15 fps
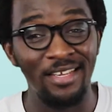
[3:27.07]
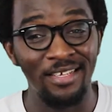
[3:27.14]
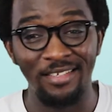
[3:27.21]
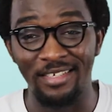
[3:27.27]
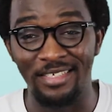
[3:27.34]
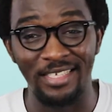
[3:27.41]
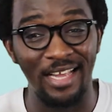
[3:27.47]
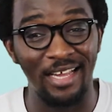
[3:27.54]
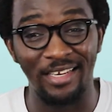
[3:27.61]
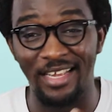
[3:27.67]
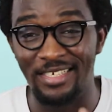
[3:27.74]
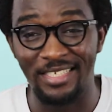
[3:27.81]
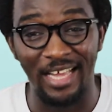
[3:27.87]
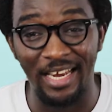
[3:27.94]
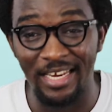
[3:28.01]

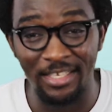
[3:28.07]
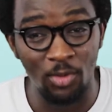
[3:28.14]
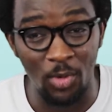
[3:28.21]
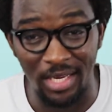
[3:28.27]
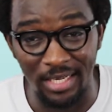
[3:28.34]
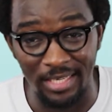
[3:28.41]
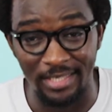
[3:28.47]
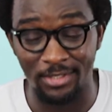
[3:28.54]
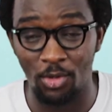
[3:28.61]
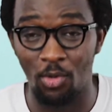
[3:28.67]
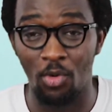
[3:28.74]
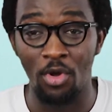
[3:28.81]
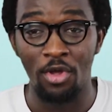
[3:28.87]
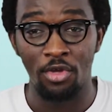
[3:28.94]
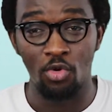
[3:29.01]
escalate quickly.
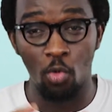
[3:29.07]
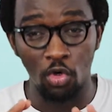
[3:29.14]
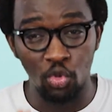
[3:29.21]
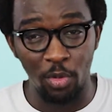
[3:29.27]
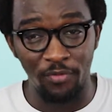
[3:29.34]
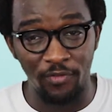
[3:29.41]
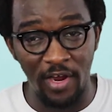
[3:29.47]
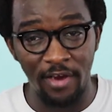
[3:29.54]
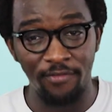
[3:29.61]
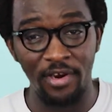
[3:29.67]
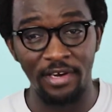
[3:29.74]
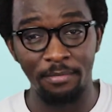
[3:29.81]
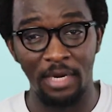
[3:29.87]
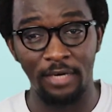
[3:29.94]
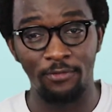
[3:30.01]
So you want to be very
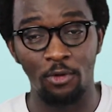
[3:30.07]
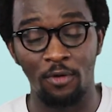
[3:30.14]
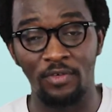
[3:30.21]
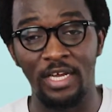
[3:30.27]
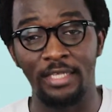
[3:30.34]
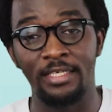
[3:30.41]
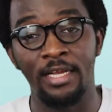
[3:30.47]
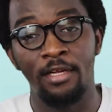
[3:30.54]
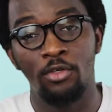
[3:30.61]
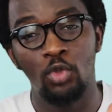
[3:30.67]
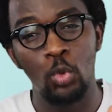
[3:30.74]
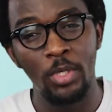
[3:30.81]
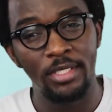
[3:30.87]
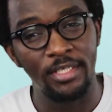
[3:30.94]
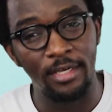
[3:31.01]
mindful of that.
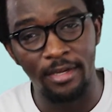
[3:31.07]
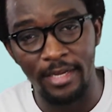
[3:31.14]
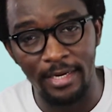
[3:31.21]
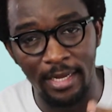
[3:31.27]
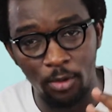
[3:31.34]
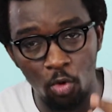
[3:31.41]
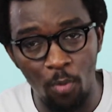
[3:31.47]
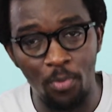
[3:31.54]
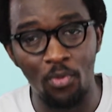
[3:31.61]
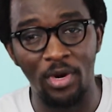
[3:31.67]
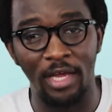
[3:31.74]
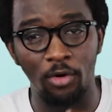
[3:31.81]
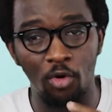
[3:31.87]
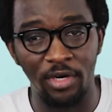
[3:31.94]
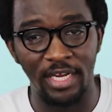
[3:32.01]
Do it in an open
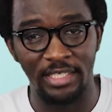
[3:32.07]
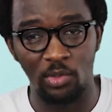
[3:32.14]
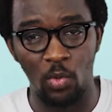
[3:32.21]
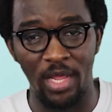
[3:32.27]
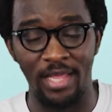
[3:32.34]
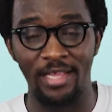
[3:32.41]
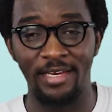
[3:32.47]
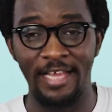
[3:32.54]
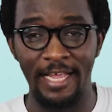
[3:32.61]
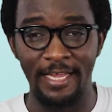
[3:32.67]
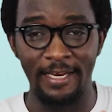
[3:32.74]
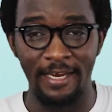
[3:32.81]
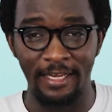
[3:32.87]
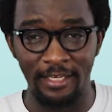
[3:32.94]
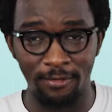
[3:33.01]
and honest way.
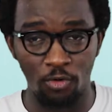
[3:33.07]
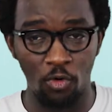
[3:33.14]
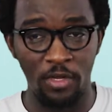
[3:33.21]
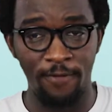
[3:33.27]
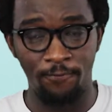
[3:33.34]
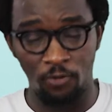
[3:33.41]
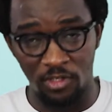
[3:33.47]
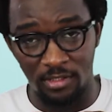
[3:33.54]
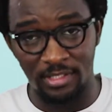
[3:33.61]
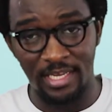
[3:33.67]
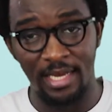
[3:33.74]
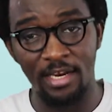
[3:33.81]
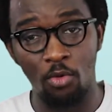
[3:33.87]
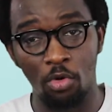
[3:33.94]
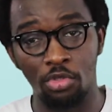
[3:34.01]
If
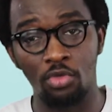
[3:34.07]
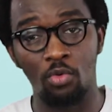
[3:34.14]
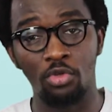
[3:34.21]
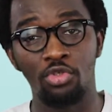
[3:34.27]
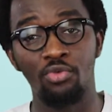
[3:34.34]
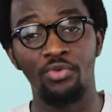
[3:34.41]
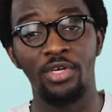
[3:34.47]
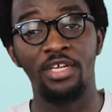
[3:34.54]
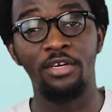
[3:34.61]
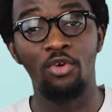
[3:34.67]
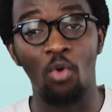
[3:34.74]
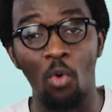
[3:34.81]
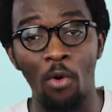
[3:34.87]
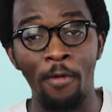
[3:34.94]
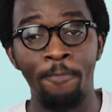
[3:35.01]
sincerely what you want to really
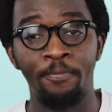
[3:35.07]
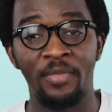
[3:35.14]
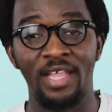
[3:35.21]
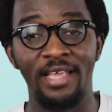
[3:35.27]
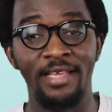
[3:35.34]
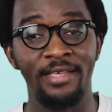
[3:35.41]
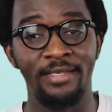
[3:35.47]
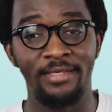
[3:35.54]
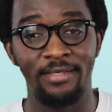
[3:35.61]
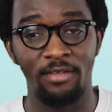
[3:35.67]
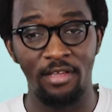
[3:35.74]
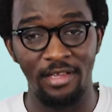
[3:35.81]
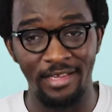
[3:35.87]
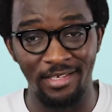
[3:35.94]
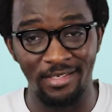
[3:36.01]
know is
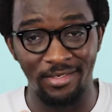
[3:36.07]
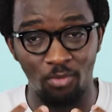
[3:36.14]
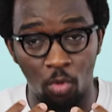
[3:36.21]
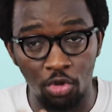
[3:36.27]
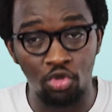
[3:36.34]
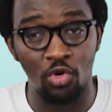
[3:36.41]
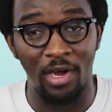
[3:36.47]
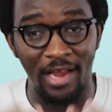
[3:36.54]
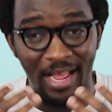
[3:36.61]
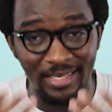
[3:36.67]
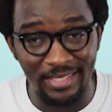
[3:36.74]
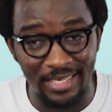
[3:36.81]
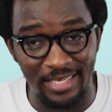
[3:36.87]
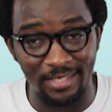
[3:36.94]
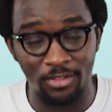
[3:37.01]
what you are
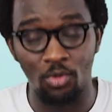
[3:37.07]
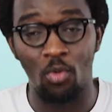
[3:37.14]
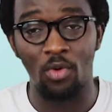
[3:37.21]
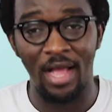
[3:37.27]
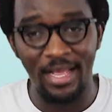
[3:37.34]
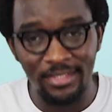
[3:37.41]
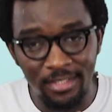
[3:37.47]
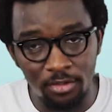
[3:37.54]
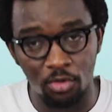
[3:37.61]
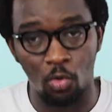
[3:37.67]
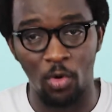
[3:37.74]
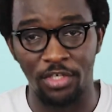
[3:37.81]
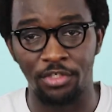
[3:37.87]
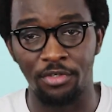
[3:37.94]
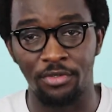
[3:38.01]
asking, so ask the
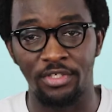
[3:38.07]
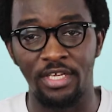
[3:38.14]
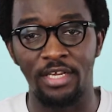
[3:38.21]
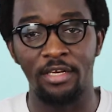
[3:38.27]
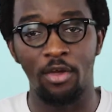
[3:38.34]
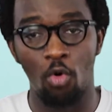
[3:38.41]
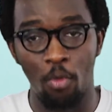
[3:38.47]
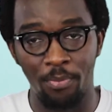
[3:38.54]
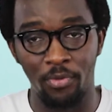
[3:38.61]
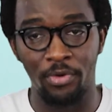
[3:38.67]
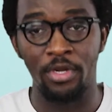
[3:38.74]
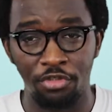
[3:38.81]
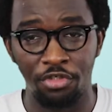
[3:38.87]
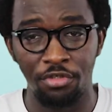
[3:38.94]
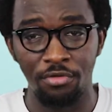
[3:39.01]
questions in the open.
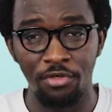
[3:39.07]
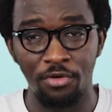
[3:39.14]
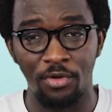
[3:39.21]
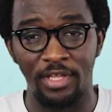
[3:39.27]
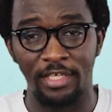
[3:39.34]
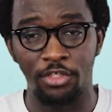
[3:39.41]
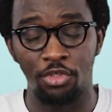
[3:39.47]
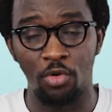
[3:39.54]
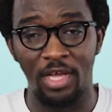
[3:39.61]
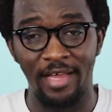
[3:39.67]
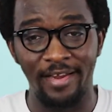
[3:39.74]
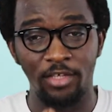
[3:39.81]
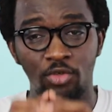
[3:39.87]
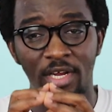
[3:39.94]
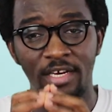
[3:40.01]
Do you know that you can
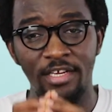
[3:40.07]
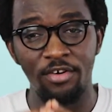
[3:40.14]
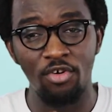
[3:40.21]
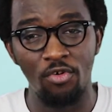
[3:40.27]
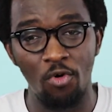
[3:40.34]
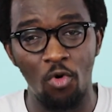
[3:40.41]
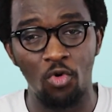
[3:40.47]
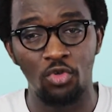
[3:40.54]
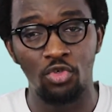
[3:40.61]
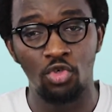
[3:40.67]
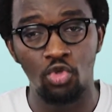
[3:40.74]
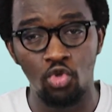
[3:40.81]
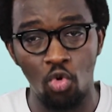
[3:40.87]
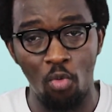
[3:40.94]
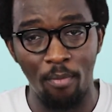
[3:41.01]
actually know
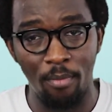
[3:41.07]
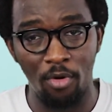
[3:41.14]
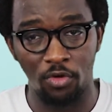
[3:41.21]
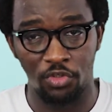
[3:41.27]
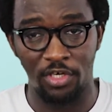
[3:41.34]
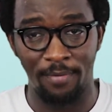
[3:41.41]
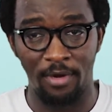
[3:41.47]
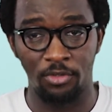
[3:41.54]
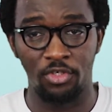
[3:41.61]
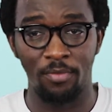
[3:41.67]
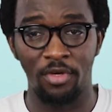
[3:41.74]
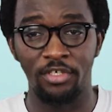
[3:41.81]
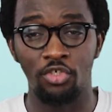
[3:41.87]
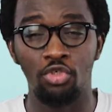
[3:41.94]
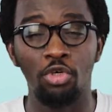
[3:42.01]
so much about
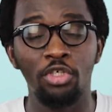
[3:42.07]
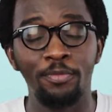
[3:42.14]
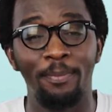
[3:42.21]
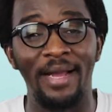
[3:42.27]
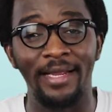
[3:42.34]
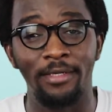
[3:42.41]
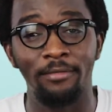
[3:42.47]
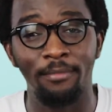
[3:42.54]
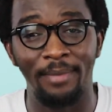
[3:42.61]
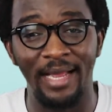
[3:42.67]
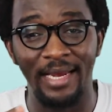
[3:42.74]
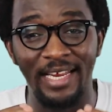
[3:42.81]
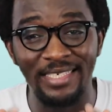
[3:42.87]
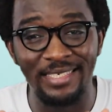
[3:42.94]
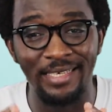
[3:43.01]
somebody just by
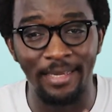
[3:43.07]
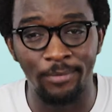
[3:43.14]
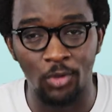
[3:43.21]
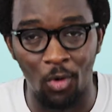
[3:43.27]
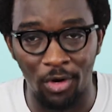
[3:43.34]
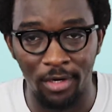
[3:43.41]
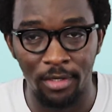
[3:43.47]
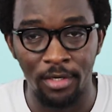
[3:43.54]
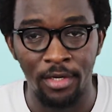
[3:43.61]
letting them talk?